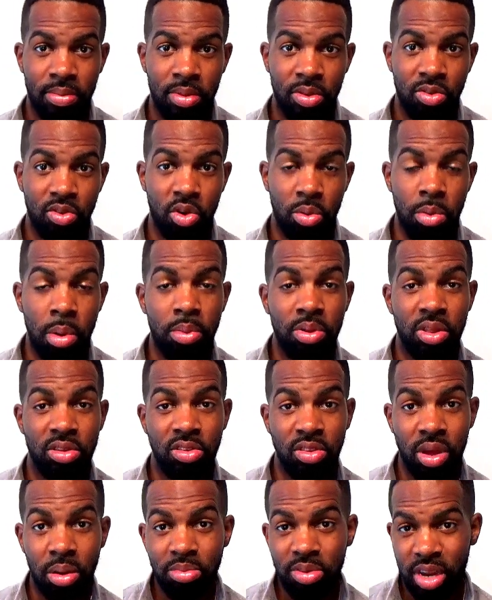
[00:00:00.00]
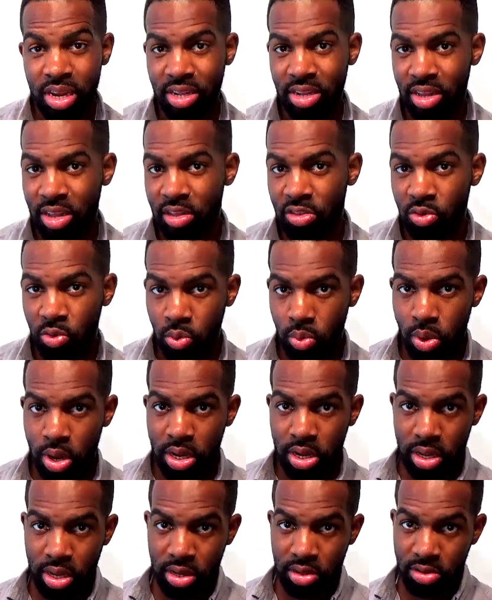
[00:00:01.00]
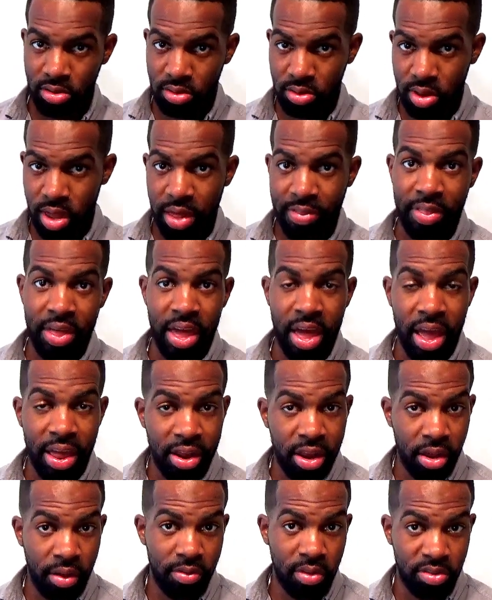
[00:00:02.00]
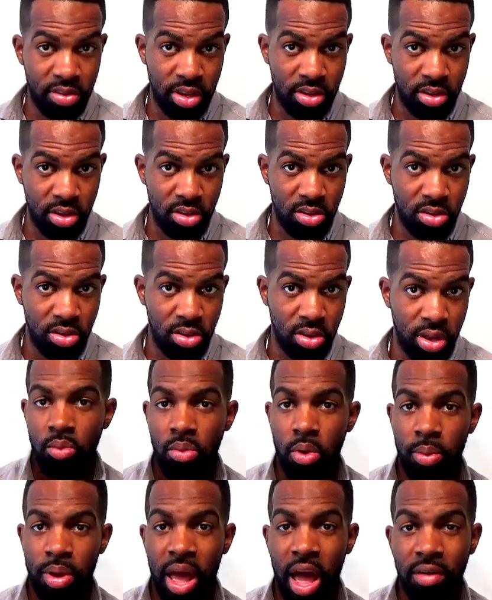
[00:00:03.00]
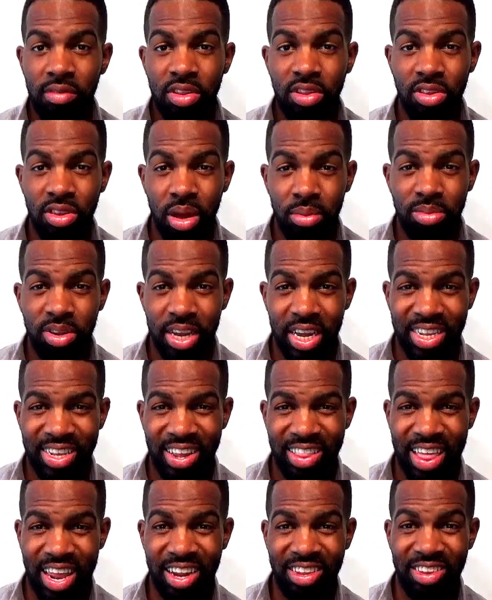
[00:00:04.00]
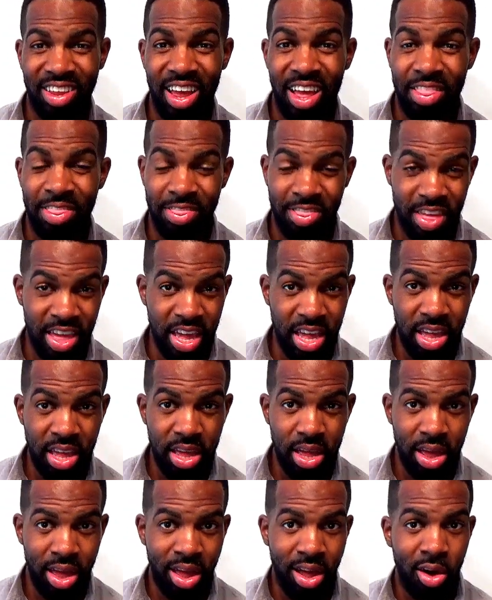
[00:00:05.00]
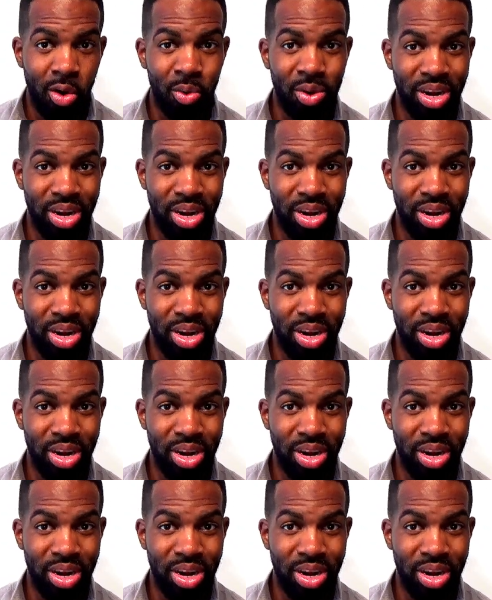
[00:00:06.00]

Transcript: So remember, the subject is what is at the end of the sentence. When we have a subject that is a thing, we